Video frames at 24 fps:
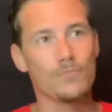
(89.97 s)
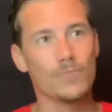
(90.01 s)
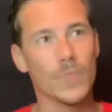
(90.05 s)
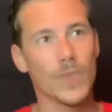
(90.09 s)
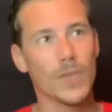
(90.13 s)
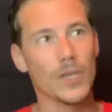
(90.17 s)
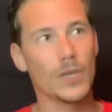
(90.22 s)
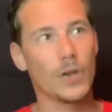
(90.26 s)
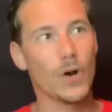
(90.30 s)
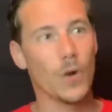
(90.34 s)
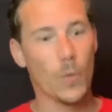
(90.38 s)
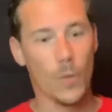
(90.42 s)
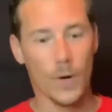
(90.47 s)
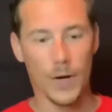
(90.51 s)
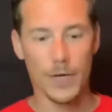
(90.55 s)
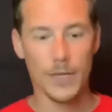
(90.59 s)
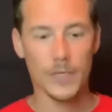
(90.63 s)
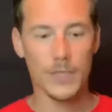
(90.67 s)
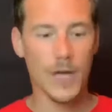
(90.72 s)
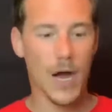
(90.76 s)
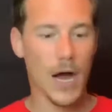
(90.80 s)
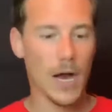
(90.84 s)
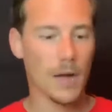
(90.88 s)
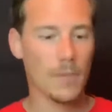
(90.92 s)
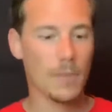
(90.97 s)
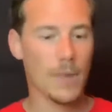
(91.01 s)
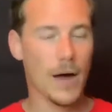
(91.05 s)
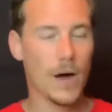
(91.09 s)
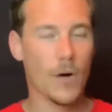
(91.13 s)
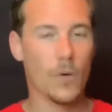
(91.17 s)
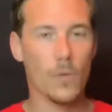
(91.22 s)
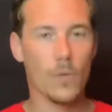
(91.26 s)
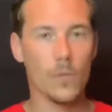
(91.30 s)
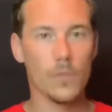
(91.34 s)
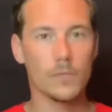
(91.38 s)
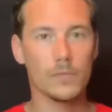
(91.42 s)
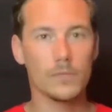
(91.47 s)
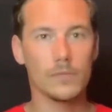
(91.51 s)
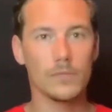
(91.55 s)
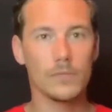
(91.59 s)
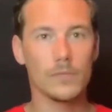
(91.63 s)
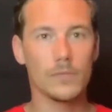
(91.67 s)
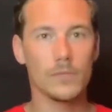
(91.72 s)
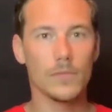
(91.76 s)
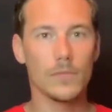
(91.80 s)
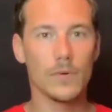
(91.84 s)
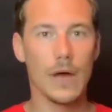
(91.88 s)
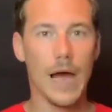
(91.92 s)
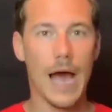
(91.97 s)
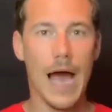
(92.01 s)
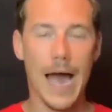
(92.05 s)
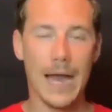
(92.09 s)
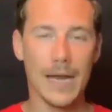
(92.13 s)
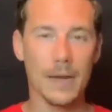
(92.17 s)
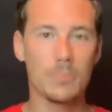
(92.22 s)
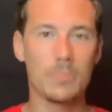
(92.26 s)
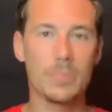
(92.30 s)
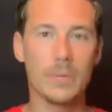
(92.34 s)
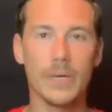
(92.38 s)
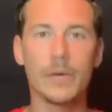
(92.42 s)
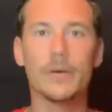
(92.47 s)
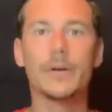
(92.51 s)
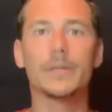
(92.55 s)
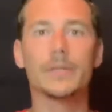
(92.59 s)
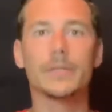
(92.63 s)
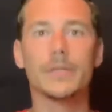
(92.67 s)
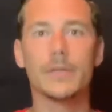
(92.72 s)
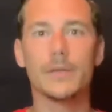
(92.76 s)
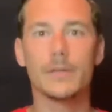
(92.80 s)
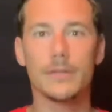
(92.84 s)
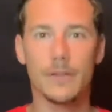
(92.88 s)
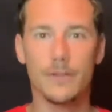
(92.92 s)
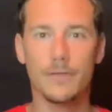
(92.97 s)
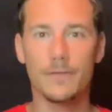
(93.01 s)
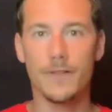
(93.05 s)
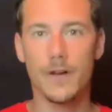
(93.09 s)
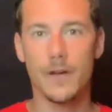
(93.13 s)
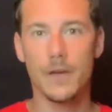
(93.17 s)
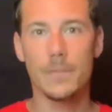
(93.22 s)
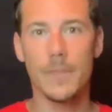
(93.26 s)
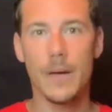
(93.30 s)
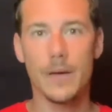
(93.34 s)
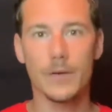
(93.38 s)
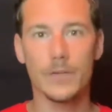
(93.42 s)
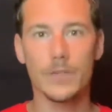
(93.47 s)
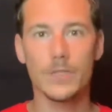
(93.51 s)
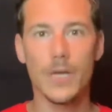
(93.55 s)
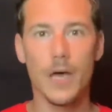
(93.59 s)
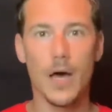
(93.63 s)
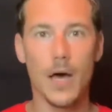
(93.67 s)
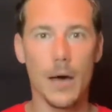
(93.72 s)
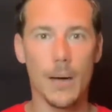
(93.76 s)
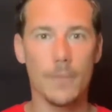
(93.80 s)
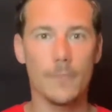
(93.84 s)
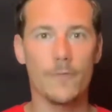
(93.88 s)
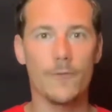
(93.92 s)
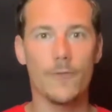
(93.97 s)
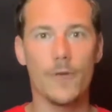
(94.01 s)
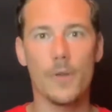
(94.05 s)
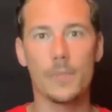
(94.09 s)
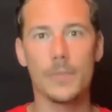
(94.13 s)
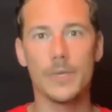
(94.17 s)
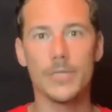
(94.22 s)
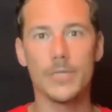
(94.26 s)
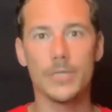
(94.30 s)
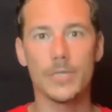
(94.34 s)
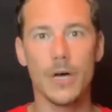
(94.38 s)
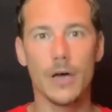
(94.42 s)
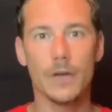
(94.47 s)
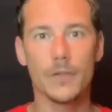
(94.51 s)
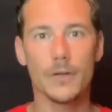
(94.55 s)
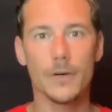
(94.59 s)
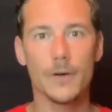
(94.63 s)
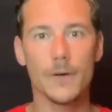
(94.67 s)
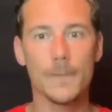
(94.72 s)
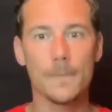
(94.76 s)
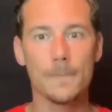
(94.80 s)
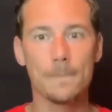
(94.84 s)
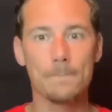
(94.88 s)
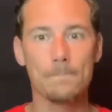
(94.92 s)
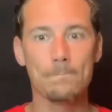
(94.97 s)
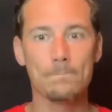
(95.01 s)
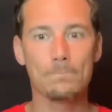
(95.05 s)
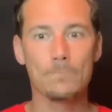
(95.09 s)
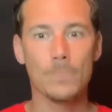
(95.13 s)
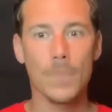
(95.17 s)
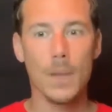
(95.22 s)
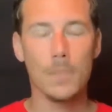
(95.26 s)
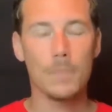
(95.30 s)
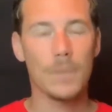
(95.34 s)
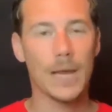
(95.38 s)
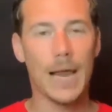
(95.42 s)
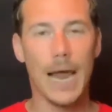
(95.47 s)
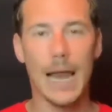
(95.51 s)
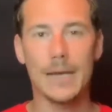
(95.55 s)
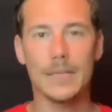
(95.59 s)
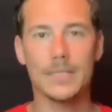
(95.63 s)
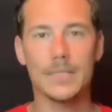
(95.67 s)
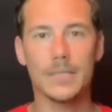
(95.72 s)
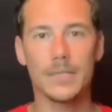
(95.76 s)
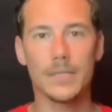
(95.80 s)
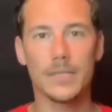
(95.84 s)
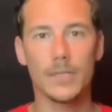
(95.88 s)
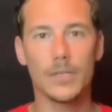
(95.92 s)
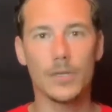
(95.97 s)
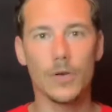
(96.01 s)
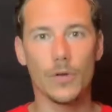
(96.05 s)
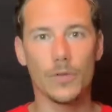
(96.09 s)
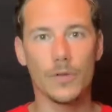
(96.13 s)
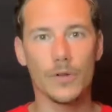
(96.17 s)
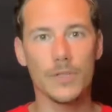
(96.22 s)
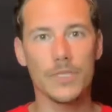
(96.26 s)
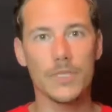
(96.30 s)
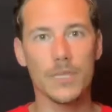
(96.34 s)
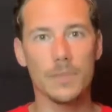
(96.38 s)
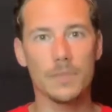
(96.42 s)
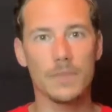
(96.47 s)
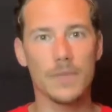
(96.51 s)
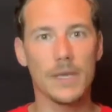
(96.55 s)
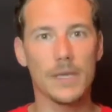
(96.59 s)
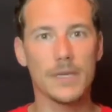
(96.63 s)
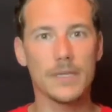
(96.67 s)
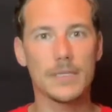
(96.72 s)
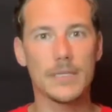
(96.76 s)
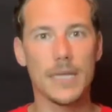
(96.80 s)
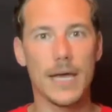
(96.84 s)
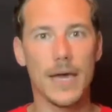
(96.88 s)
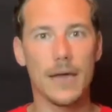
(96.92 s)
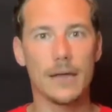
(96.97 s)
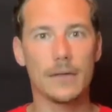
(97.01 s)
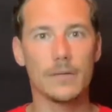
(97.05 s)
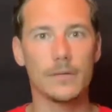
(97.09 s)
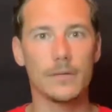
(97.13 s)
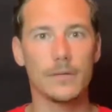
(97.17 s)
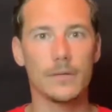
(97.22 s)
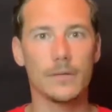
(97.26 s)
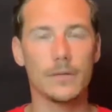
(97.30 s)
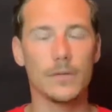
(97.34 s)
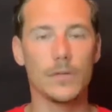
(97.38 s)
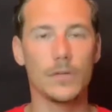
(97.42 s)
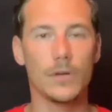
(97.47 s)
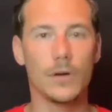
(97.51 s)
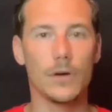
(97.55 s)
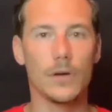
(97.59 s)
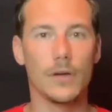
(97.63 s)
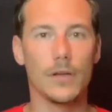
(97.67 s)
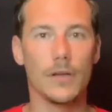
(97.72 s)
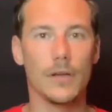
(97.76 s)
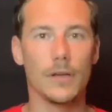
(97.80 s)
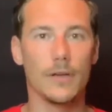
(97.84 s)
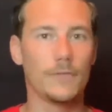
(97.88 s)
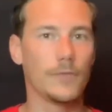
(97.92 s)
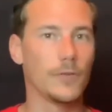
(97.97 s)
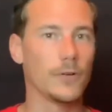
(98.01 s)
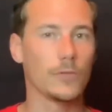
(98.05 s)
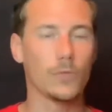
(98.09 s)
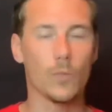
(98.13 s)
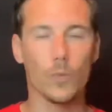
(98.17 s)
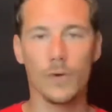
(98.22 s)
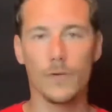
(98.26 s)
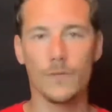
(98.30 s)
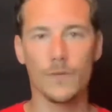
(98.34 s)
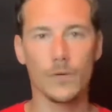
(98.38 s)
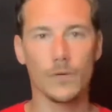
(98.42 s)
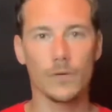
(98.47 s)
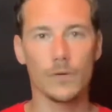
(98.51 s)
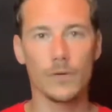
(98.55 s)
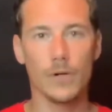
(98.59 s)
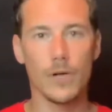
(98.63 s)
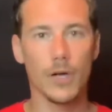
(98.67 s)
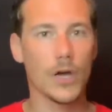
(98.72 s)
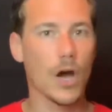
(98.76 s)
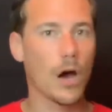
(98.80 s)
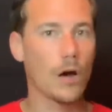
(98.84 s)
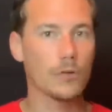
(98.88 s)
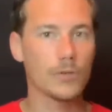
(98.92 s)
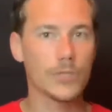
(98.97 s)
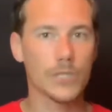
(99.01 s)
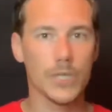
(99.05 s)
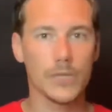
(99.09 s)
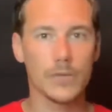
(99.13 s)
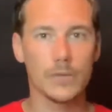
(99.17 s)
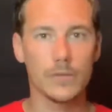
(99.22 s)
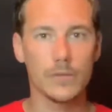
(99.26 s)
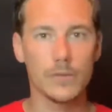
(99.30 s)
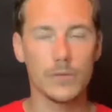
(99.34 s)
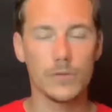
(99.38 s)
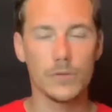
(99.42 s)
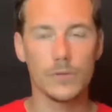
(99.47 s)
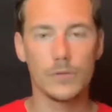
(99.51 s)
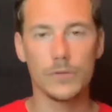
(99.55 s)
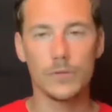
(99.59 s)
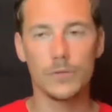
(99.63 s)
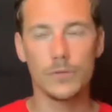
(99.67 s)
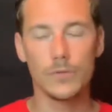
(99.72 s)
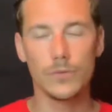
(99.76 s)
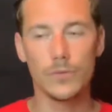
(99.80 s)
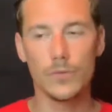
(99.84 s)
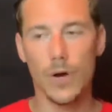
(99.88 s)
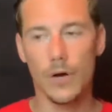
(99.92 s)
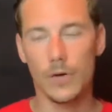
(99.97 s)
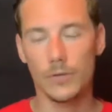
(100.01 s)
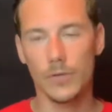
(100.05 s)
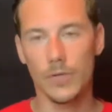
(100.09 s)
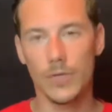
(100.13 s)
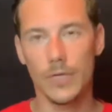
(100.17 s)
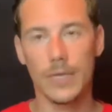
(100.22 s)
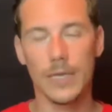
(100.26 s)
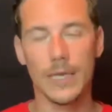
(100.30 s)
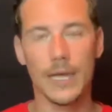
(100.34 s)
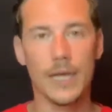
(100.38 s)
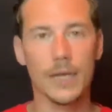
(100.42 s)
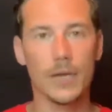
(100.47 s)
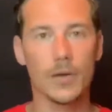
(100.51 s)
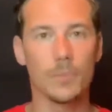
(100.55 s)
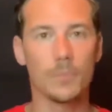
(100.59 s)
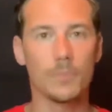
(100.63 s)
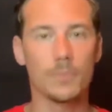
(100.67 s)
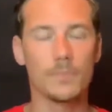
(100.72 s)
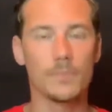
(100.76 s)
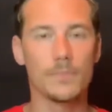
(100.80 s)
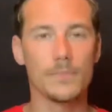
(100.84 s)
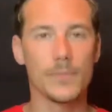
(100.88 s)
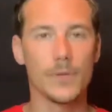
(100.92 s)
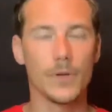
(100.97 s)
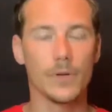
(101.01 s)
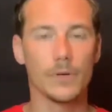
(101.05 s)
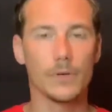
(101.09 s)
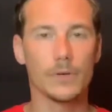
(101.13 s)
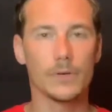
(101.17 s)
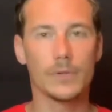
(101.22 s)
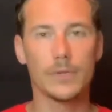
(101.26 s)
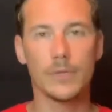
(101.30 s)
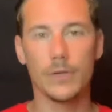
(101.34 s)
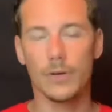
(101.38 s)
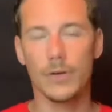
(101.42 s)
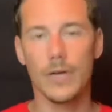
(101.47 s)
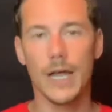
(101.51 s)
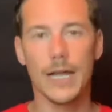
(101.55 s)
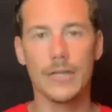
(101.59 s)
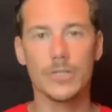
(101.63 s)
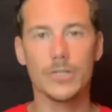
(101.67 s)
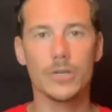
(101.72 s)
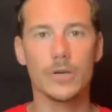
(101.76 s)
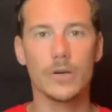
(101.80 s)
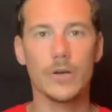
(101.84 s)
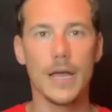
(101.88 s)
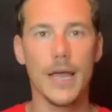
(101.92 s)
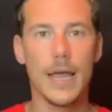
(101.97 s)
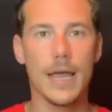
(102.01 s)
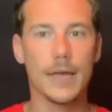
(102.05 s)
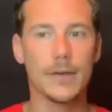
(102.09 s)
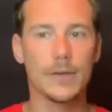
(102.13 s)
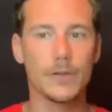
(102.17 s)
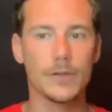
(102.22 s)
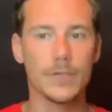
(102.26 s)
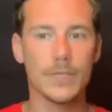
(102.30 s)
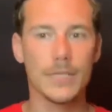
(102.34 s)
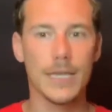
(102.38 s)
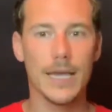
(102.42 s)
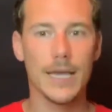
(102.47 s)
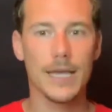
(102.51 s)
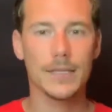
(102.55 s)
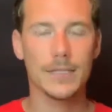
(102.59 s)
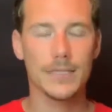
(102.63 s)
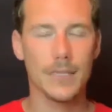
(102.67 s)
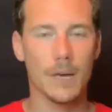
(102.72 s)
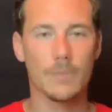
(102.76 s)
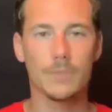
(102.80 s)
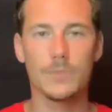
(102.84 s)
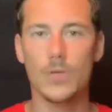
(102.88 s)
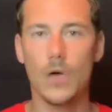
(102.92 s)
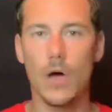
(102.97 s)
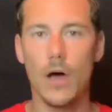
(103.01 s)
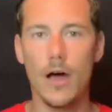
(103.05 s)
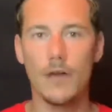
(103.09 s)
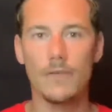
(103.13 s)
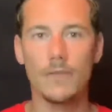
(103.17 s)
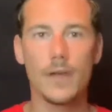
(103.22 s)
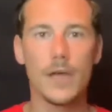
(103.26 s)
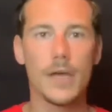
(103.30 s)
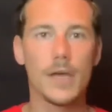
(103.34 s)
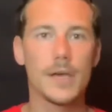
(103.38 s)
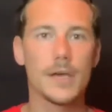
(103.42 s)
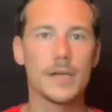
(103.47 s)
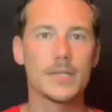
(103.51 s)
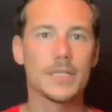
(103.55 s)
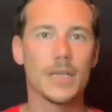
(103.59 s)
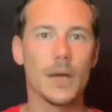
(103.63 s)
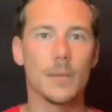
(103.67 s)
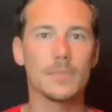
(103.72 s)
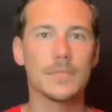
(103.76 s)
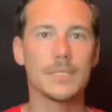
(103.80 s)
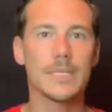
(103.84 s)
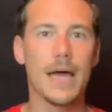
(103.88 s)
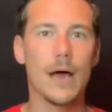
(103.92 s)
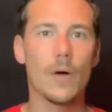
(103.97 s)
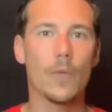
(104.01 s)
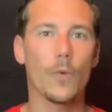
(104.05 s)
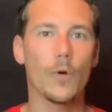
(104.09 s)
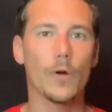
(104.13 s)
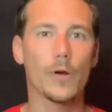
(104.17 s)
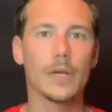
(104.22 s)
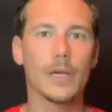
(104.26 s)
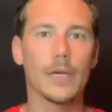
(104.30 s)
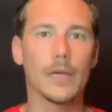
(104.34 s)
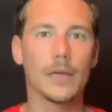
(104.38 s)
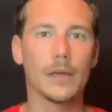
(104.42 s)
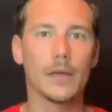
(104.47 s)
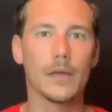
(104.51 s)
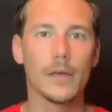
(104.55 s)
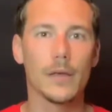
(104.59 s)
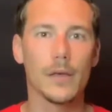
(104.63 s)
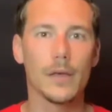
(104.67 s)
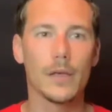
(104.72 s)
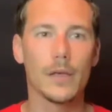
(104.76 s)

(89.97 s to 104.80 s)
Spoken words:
we're going to talk about how to build the fundamentals up from each other. But honestly, there's some things that, if you're a coach and you are looking at your catcher and you're saying something's off, something's not working,